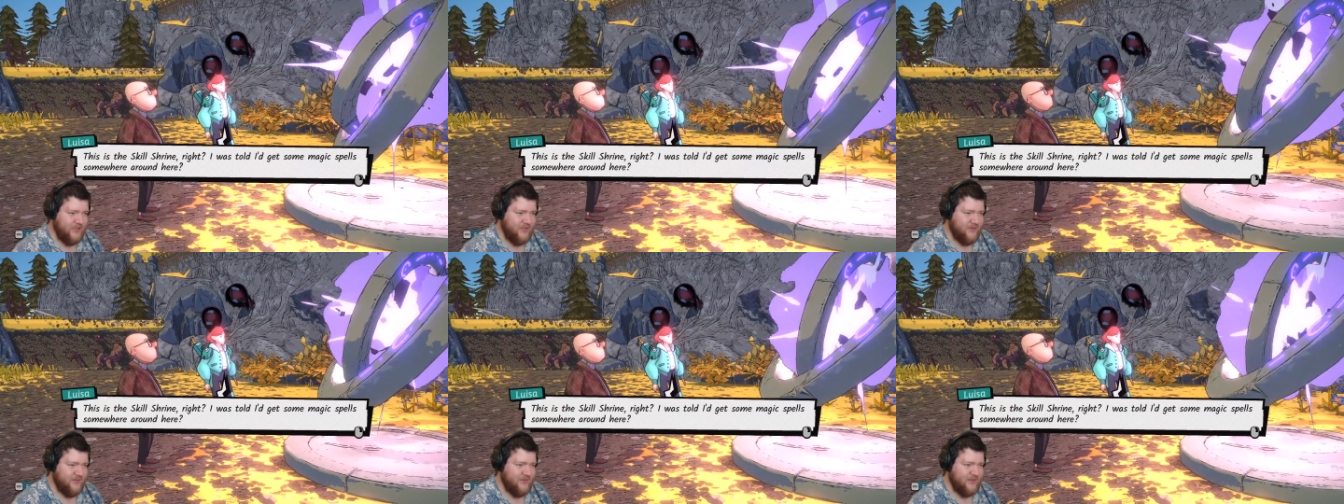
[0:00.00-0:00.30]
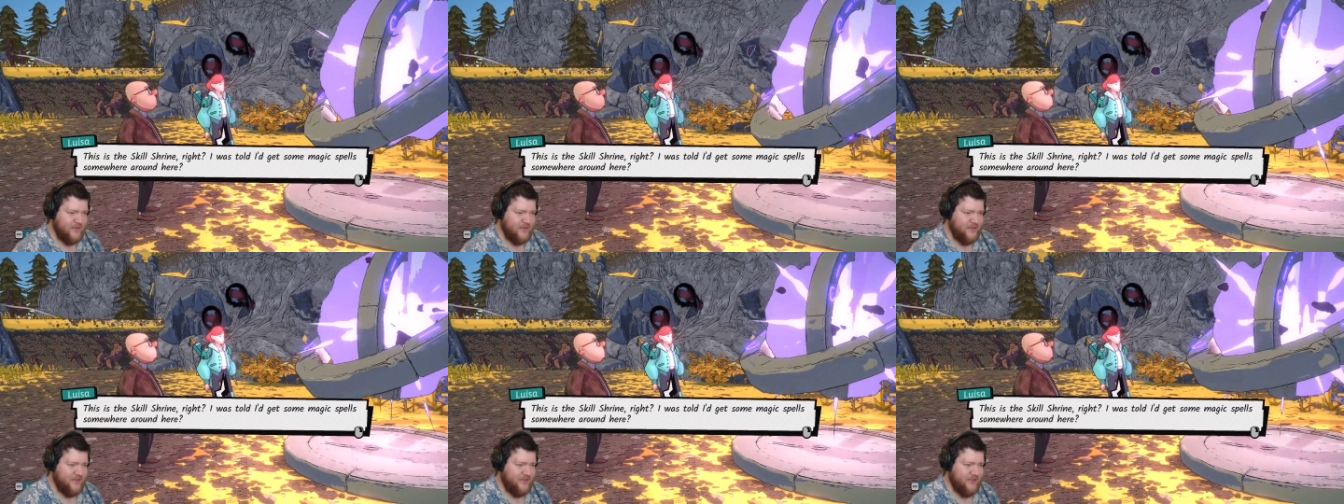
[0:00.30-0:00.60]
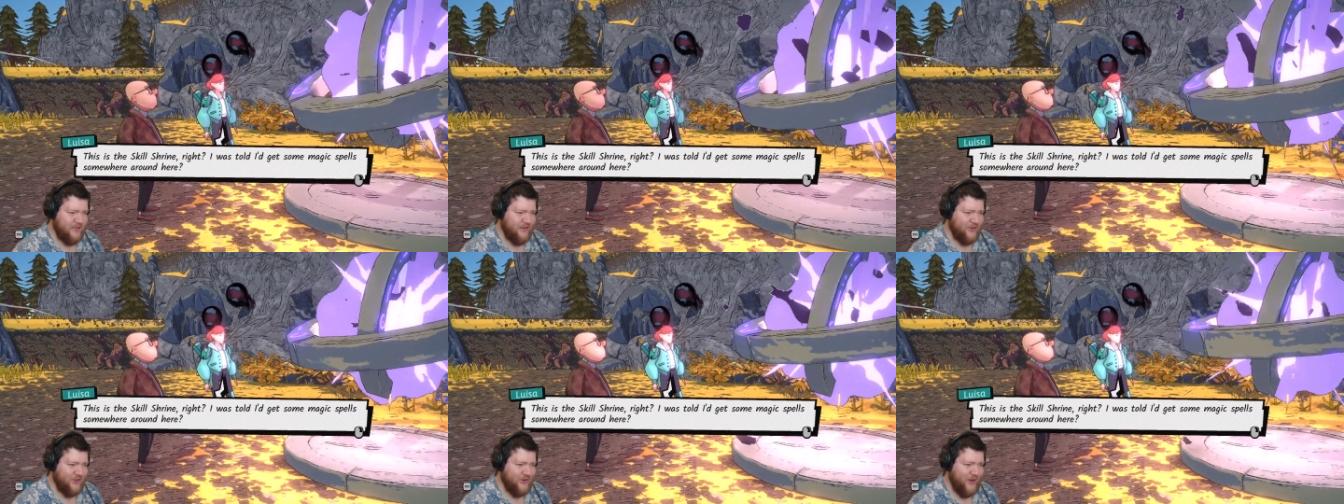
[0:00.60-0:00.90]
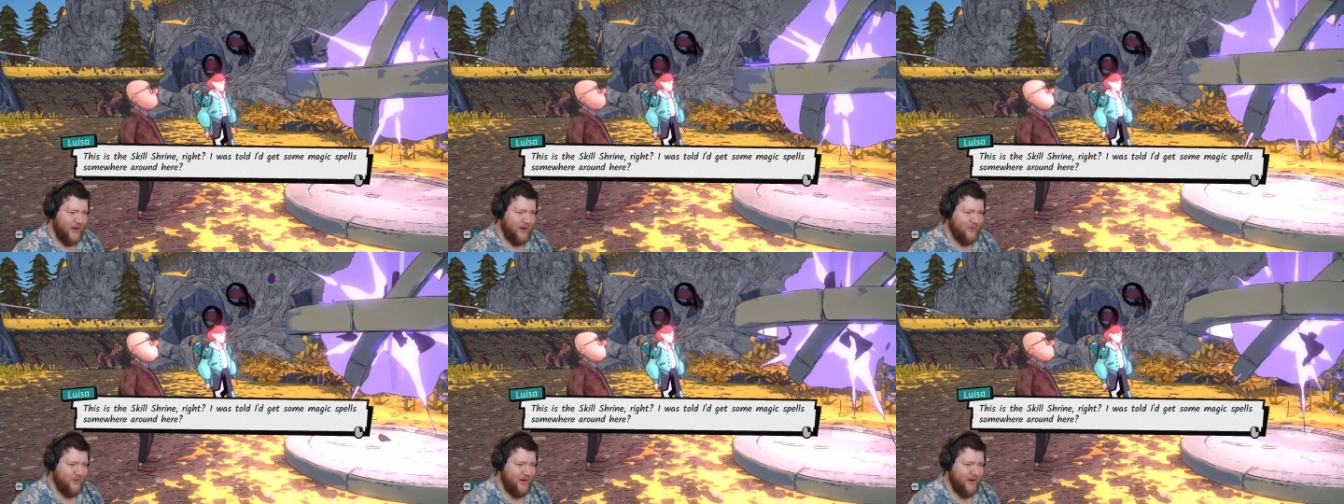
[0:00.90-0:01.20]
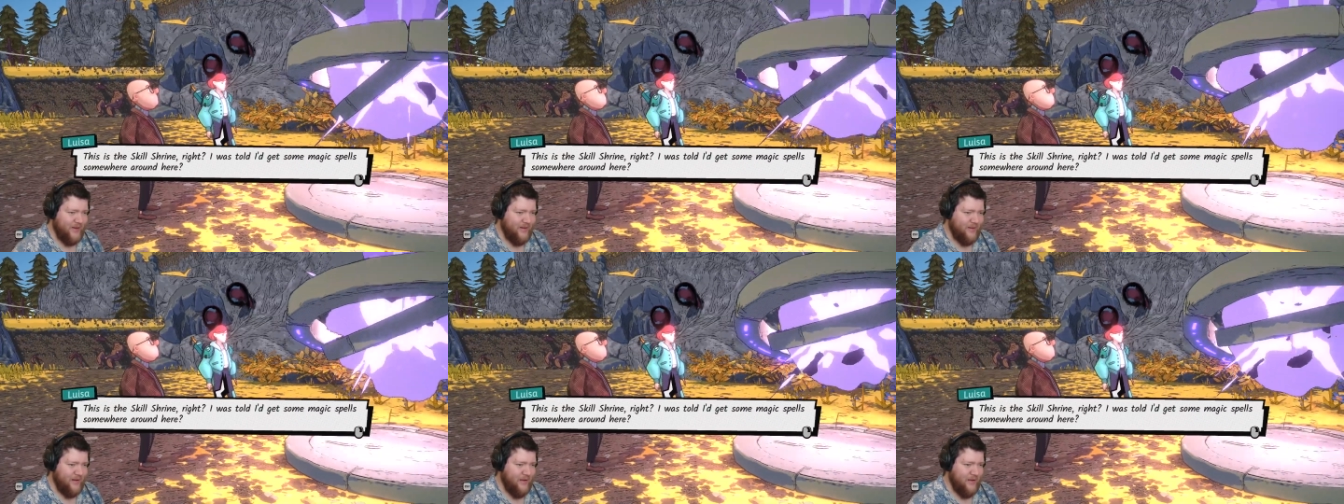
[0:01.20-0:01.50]
is the skill train,
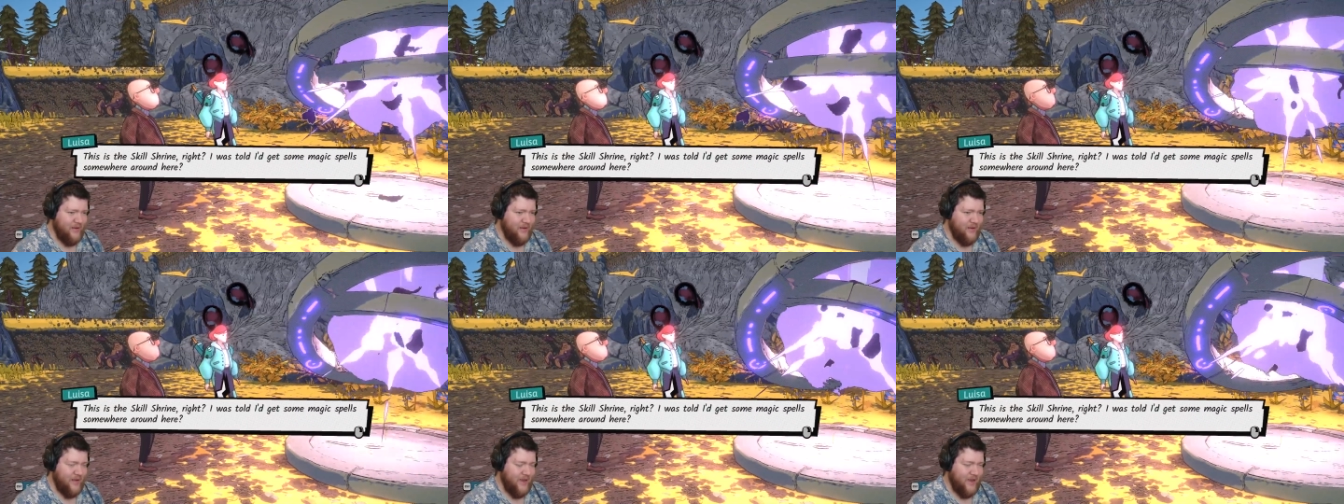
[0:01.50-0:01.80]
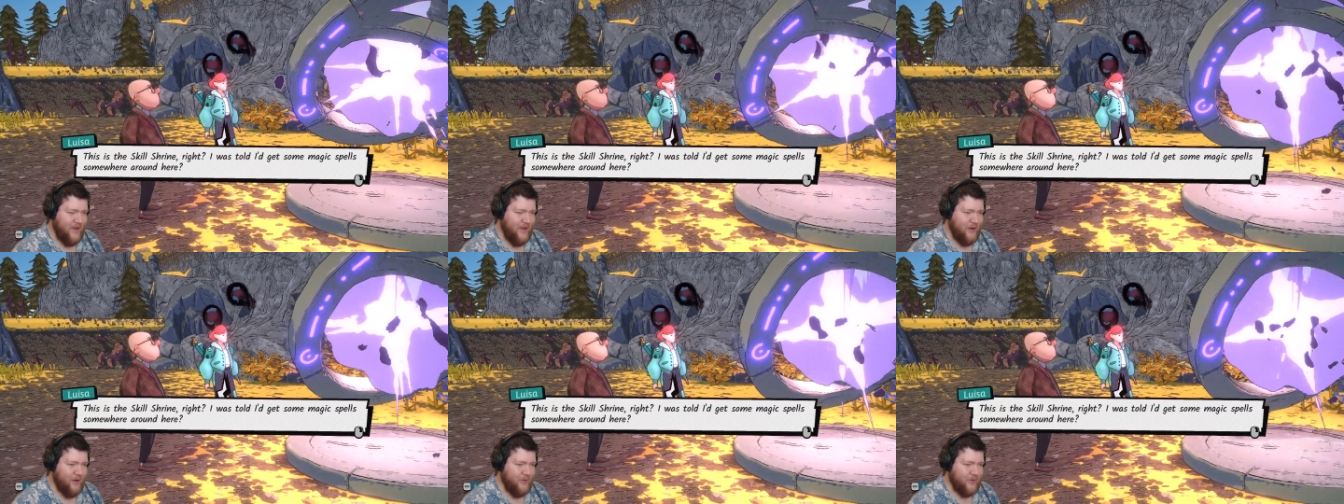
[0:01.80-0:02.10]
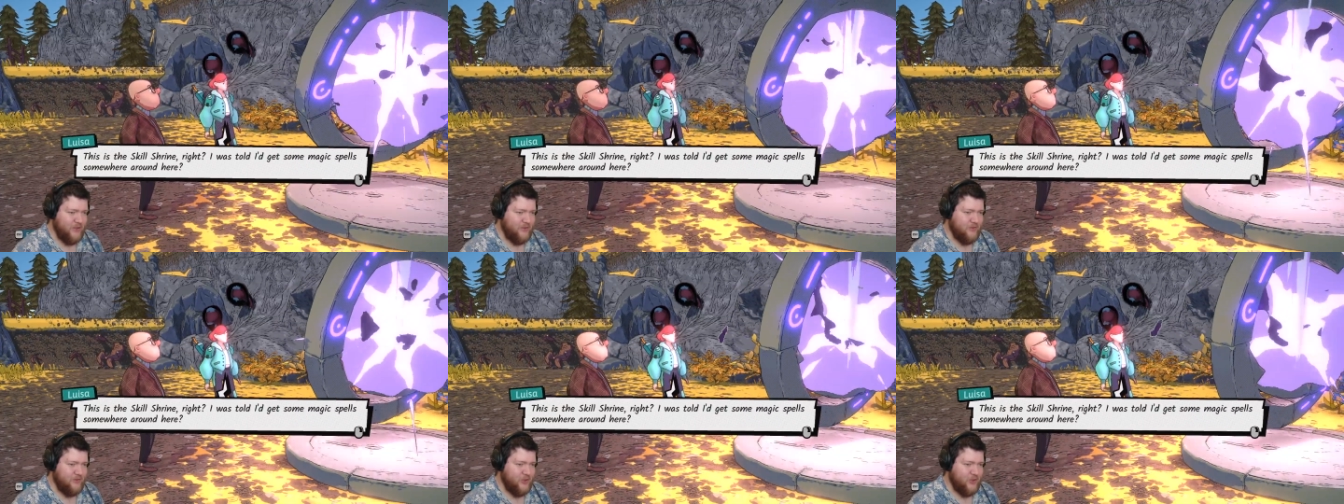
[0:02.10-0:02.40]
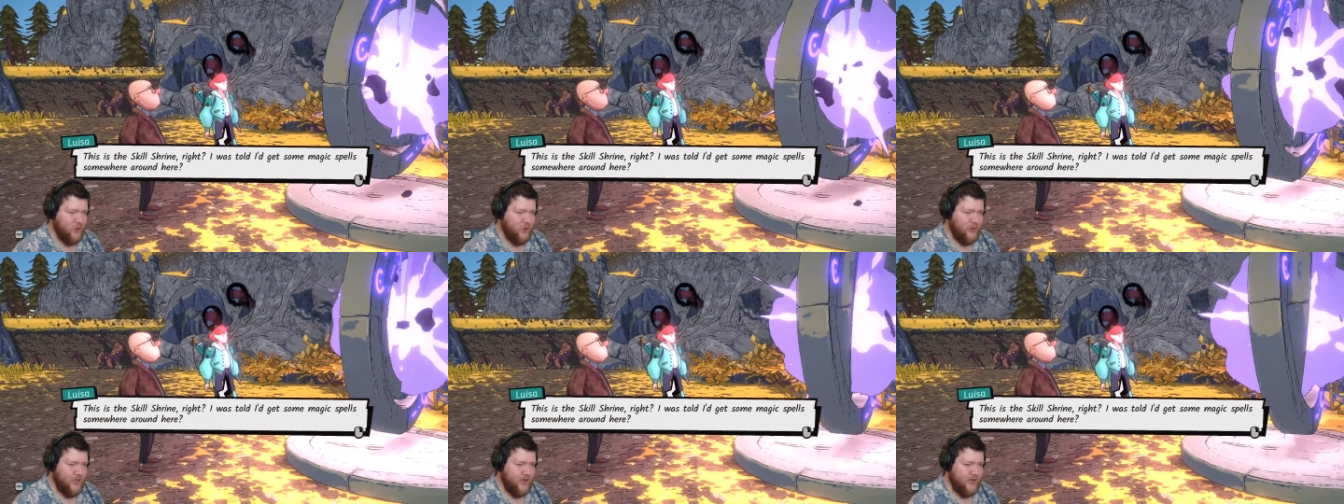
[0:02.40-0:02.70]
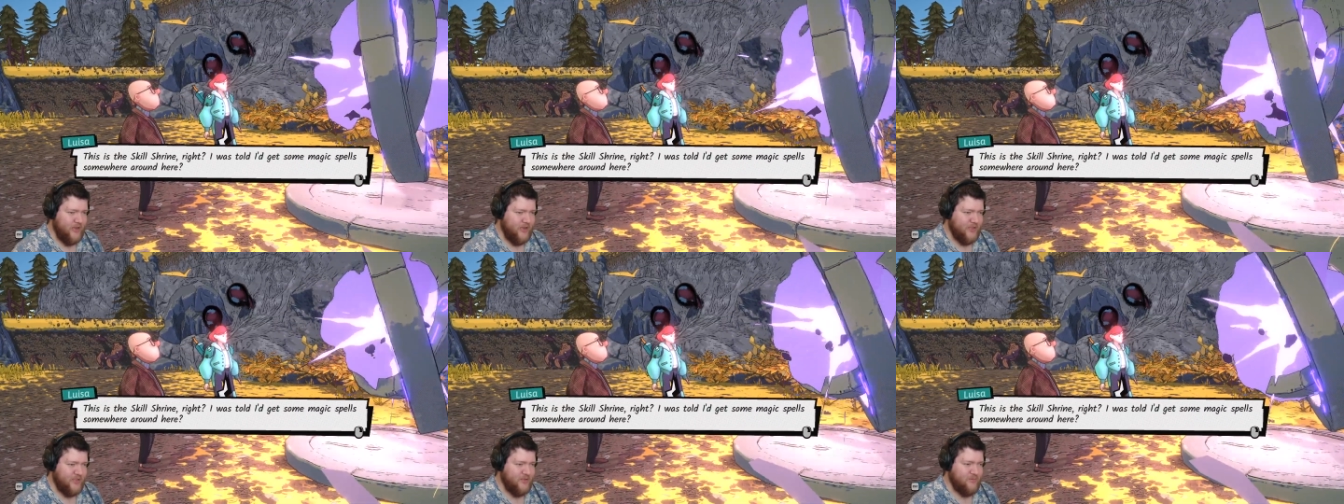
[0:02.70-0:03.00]
right? I, I was told I'd
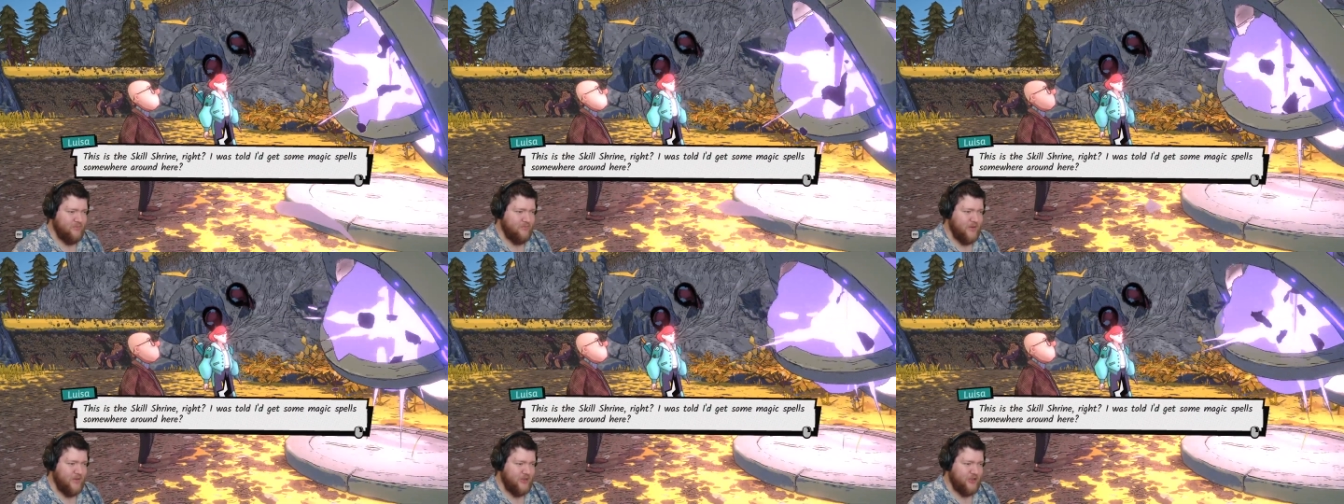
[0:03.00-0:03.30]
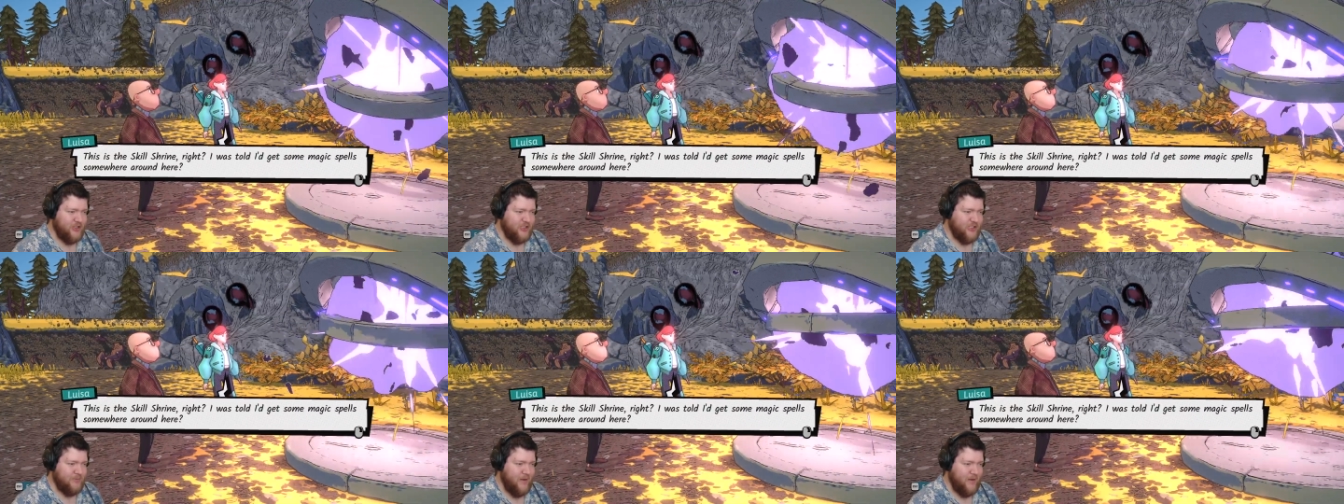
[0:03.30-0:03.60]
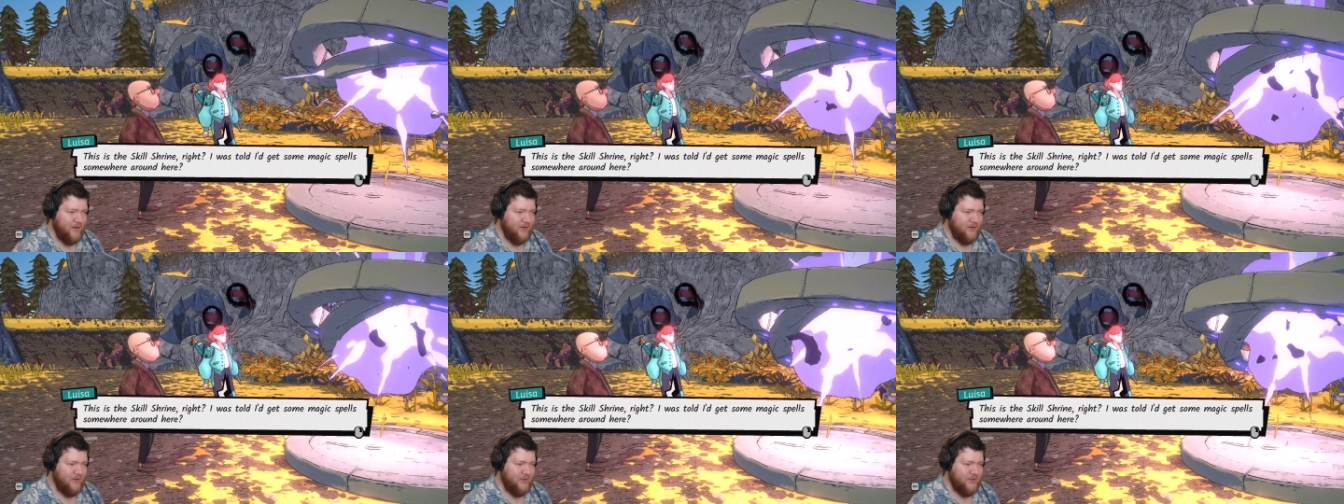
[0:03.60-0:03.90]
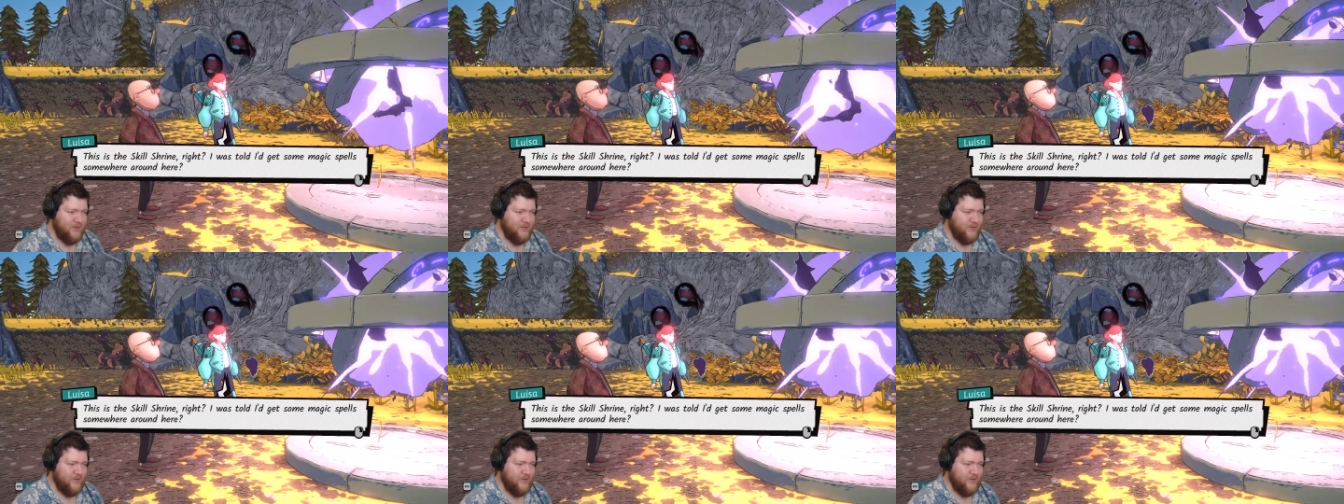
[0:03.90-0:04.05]
get some magic spells